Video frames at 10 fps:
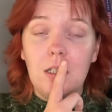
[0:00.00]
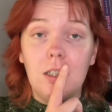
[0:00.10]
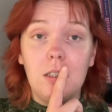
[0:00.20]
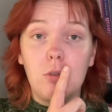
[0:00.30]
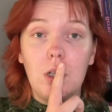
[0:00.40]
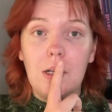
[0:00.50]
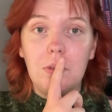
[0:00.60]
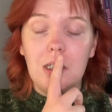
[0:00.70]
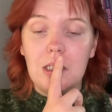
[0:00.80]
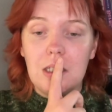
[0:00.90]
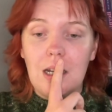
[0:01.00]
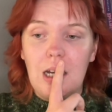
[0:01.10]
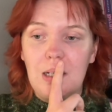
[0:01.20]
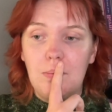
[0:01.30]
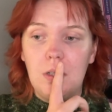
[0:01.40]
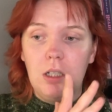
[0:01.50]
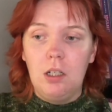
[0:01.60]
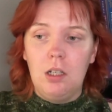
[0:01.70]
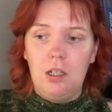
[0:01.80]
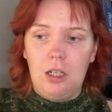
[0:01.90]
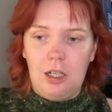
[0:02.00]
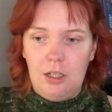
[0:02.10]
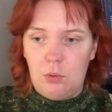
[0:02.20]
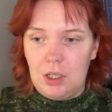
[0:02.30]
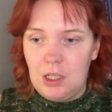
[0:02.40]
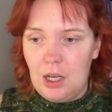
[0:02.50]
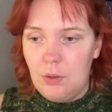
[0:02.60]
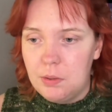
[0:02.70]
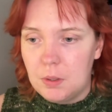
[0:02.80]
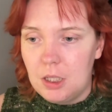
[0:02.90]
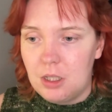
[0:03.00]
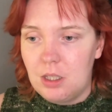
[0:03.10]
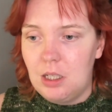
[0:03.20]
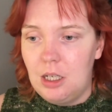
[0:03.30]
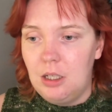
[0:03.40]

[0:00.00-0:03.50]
on the ground next time. Right now I'm just sitting